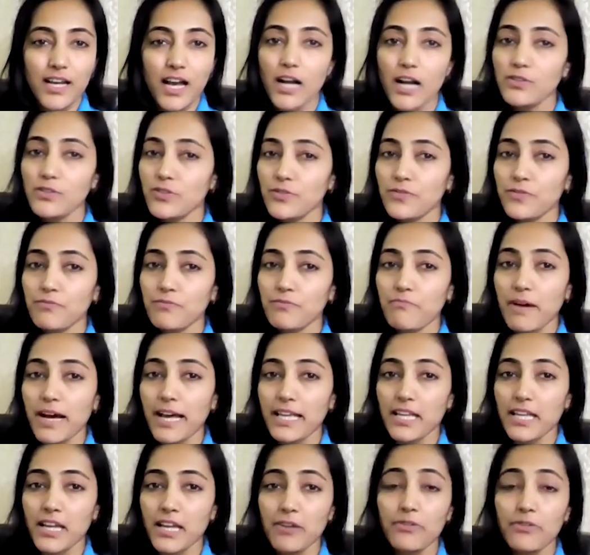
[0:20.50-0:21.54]
Out of my
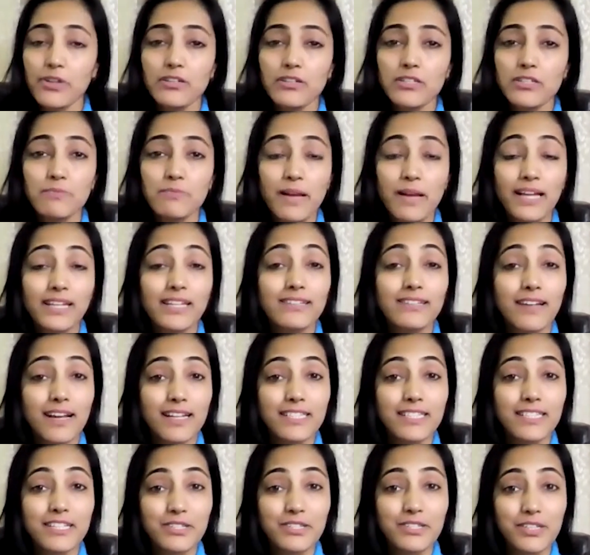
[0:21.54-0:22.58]
career spanning
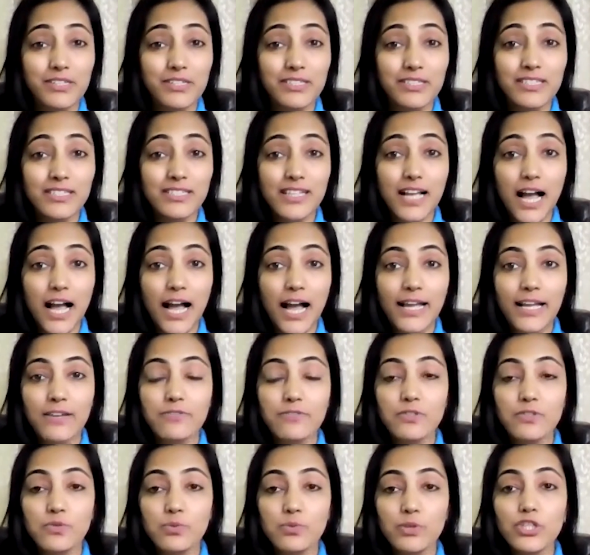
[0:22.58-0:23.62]
19 years, I have
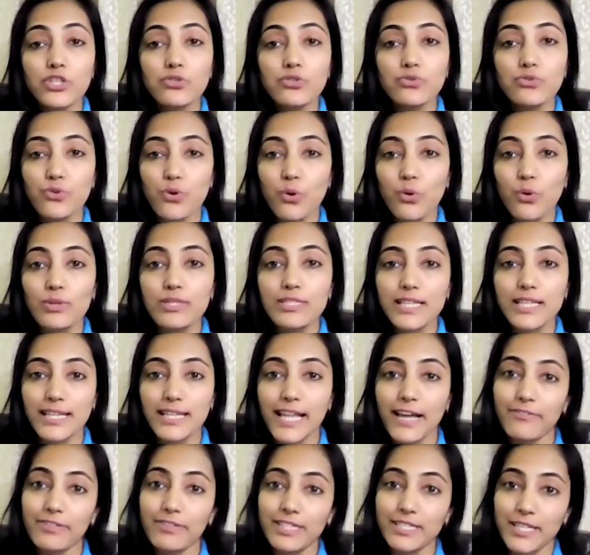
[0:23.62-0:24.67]
switched roles
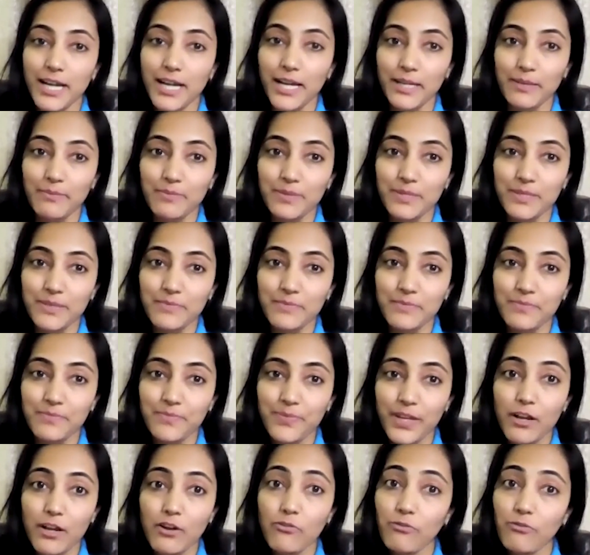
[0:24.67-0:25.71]
11 times.
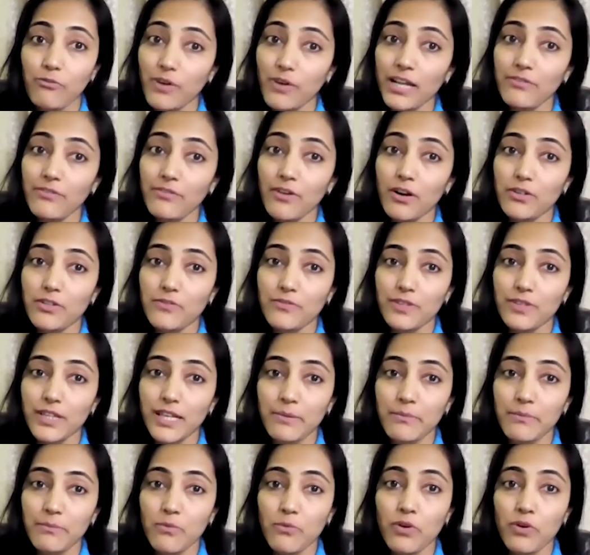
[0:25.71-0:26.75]
5 out of
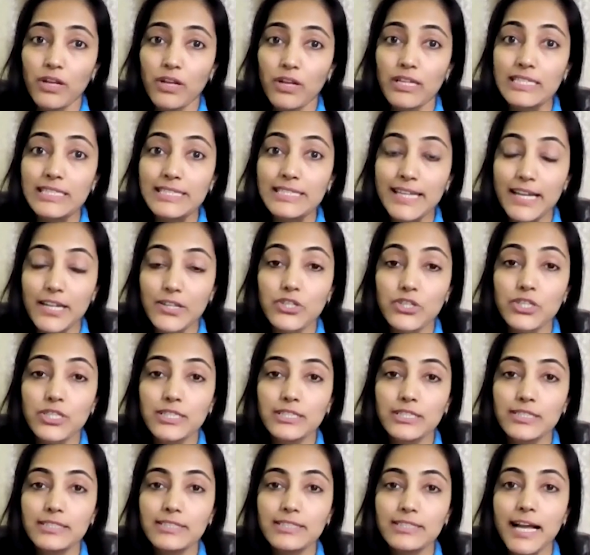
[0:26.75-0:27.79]
them were
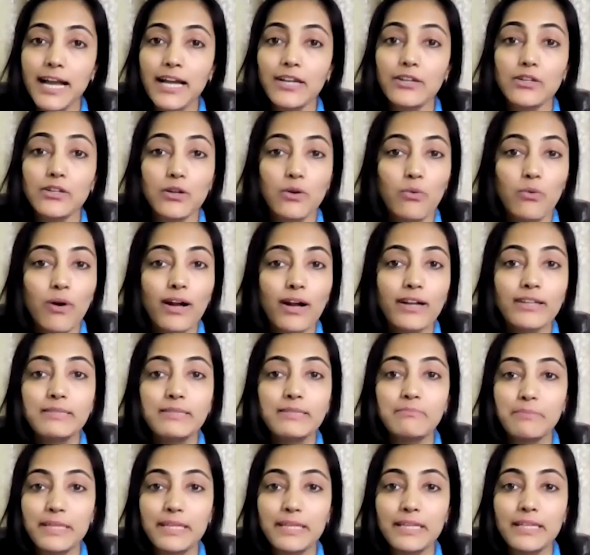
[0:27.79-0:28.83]
intentional and
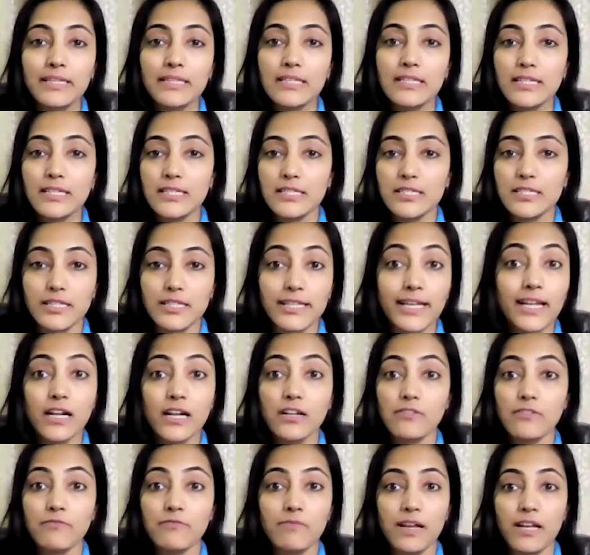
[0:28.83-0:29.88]
required me to get
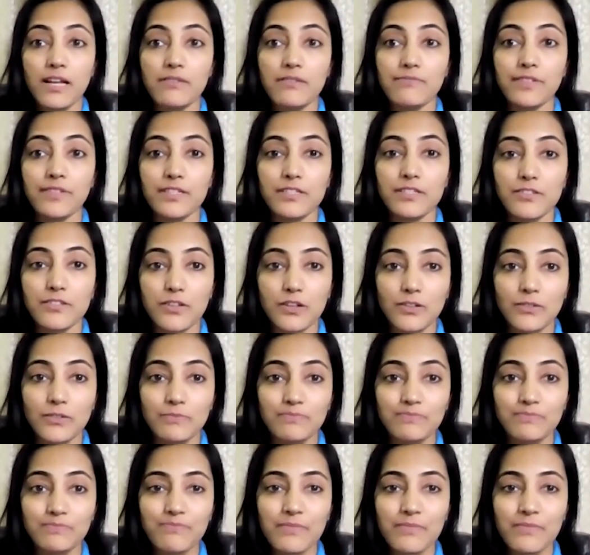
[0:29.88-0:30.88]
out of my comfort zone.